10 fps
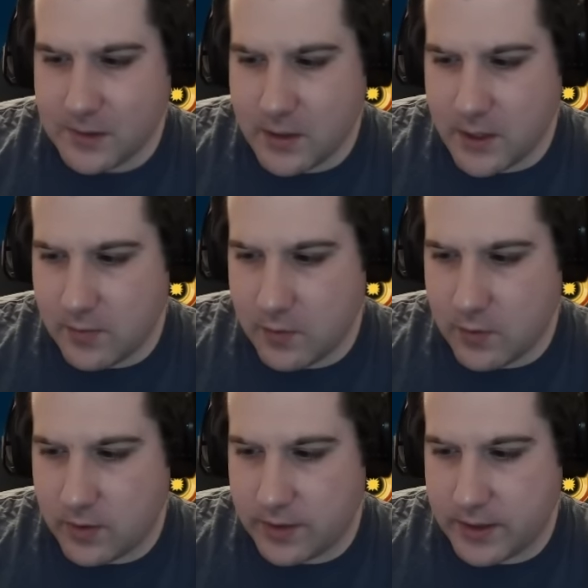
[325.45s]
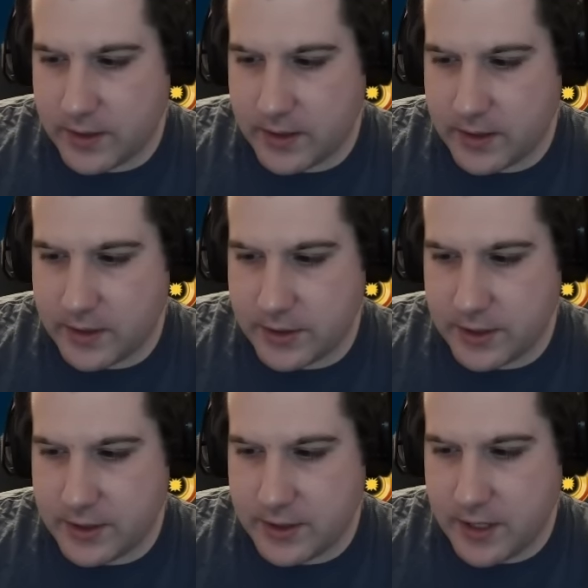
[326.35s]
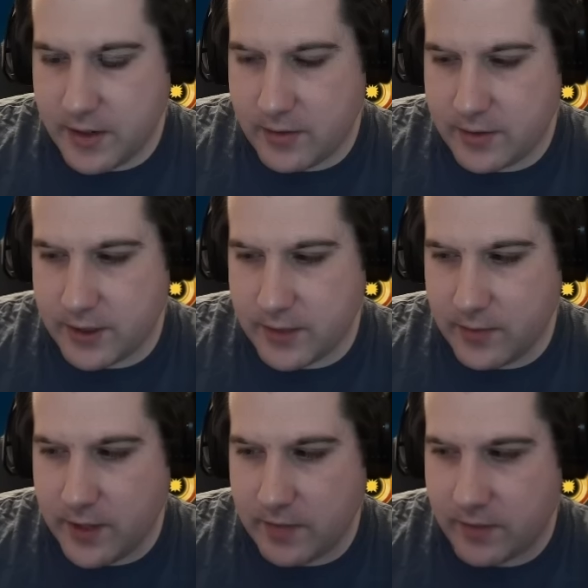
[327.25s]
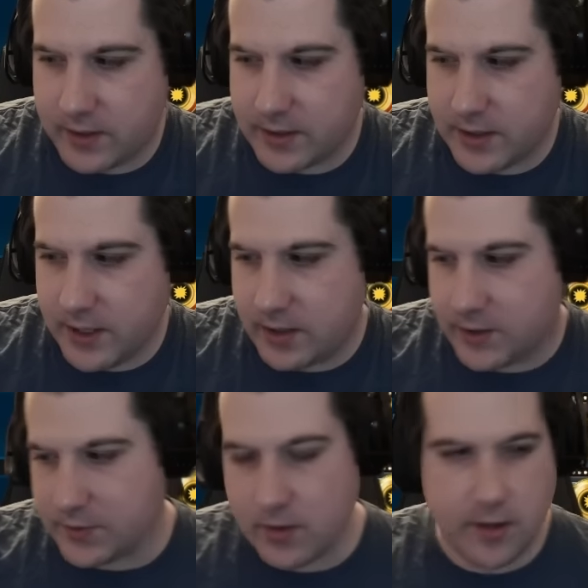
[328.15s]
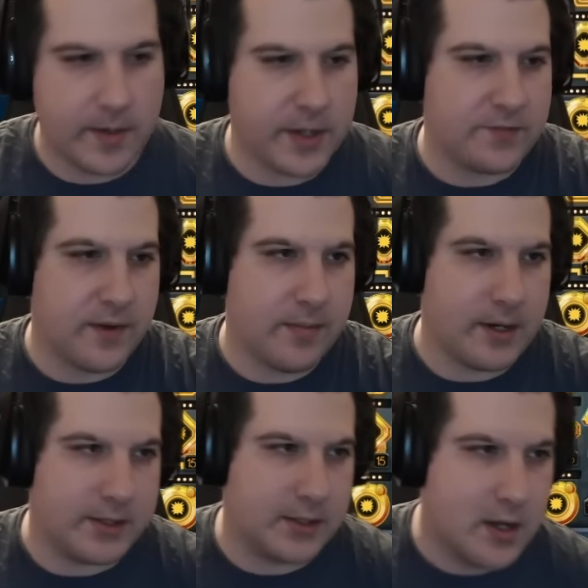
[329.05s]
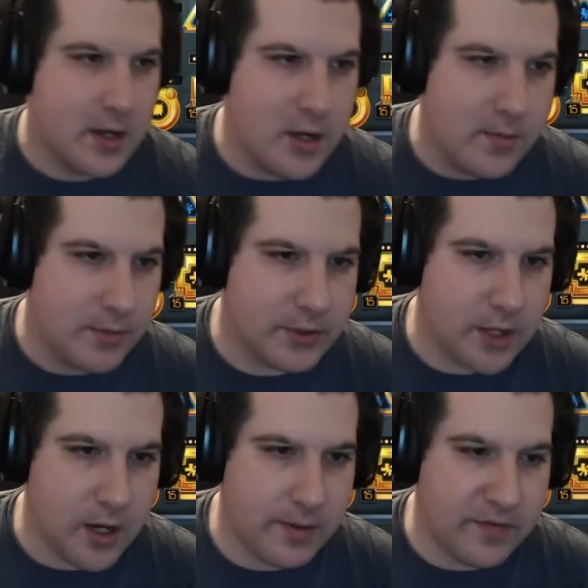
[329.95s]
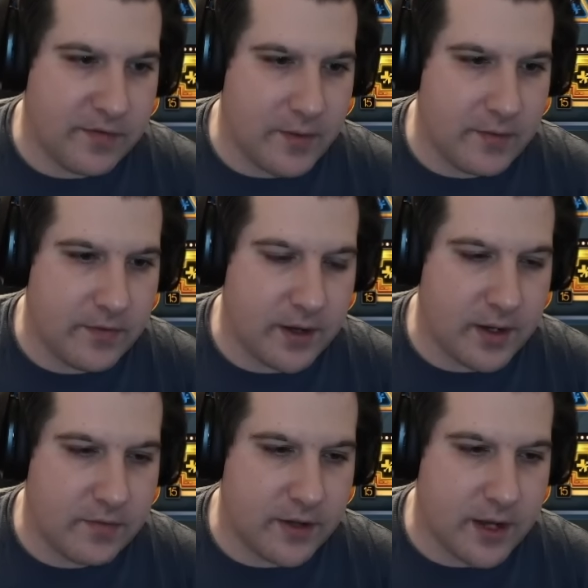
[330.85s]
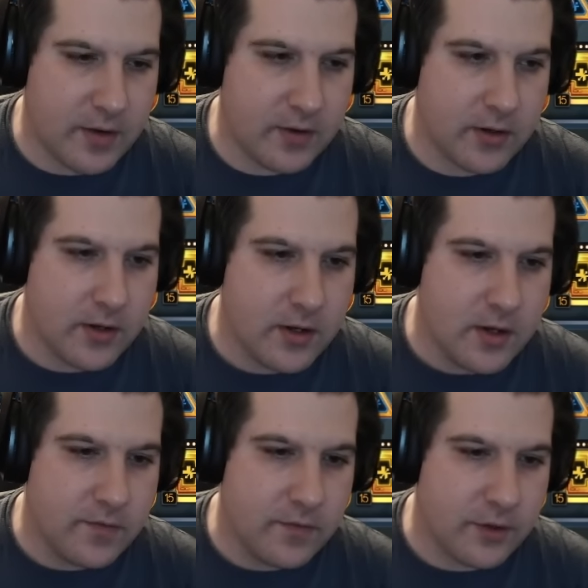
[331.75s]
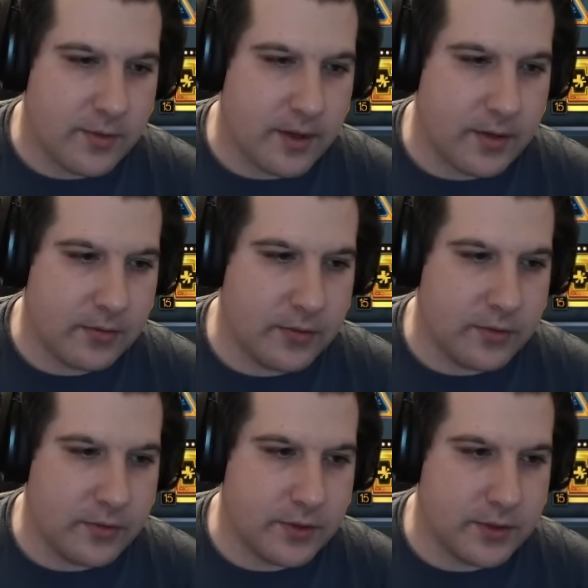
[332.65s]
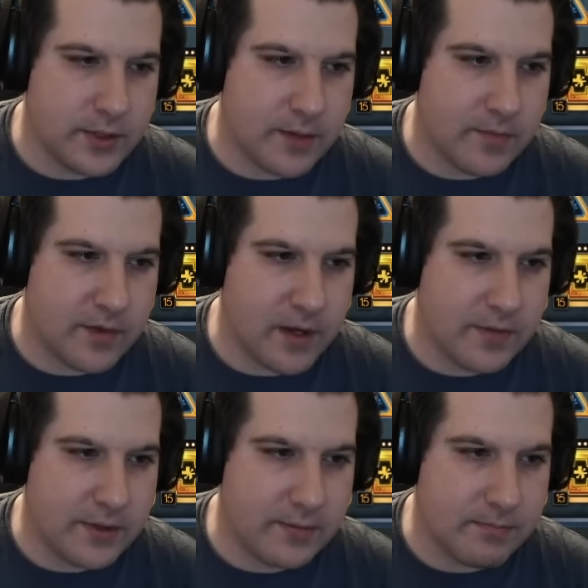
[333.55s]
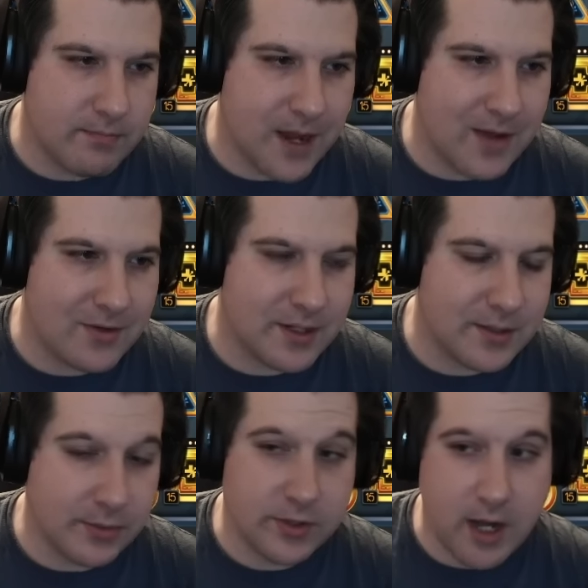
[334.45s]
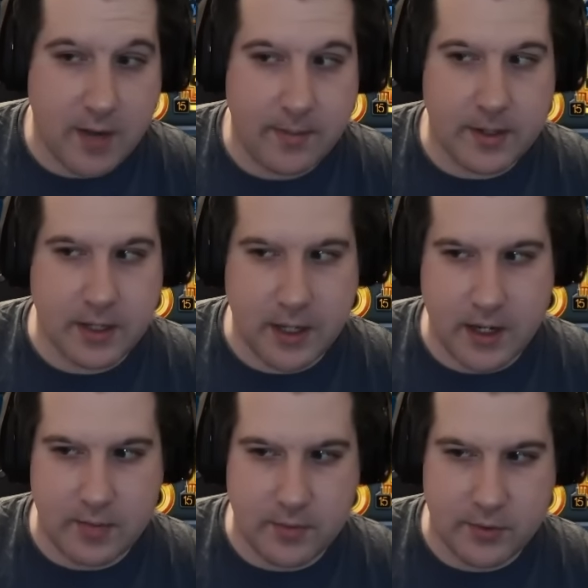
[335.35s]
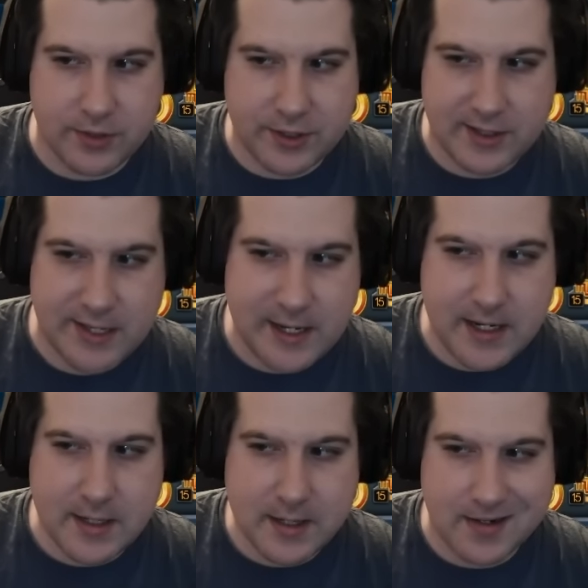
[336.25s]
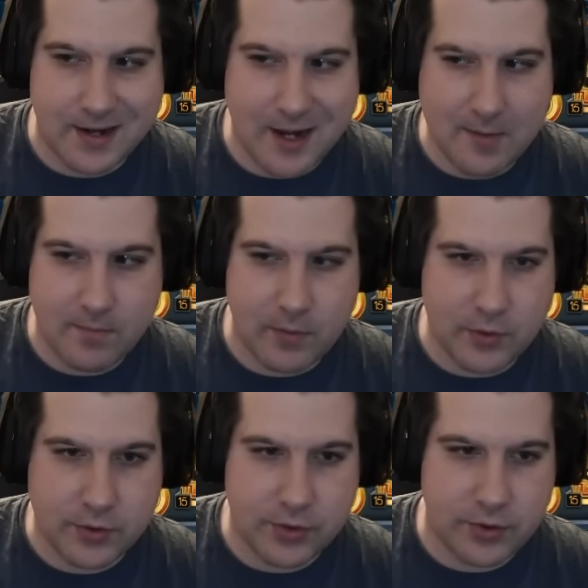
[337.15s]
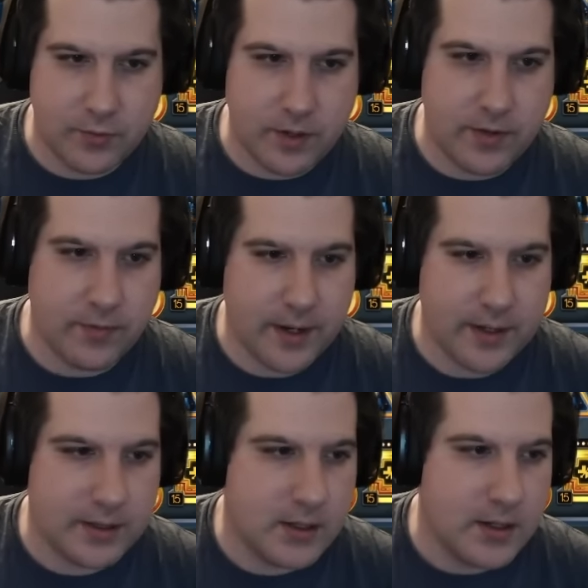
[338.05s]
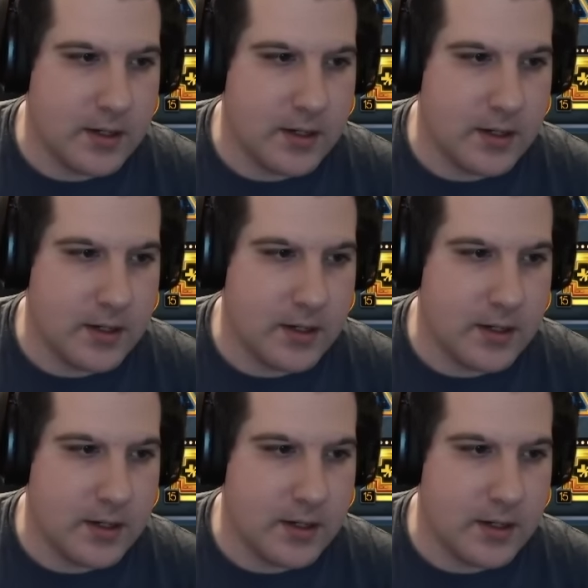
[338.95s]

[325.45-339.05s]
We'll quickly get into the GAC counters, and then we have got to end because we're already past 5 minutes. Most common 5v5 counter for Commander Luke. Top 5 is Malgus. Most common, again, most seen, not most win rate.